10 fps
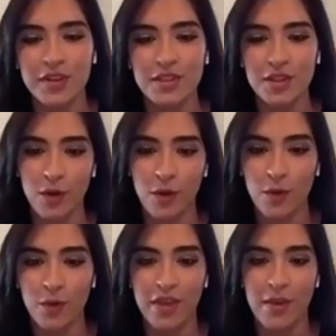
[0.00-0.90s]

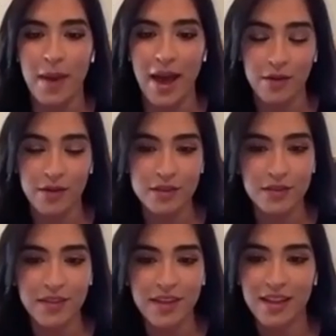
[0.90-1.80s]
know the background
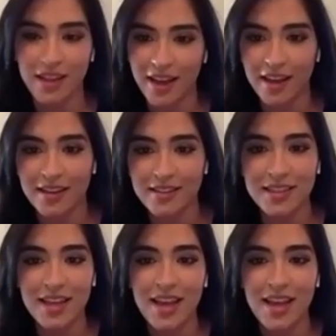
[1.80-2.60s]
of the client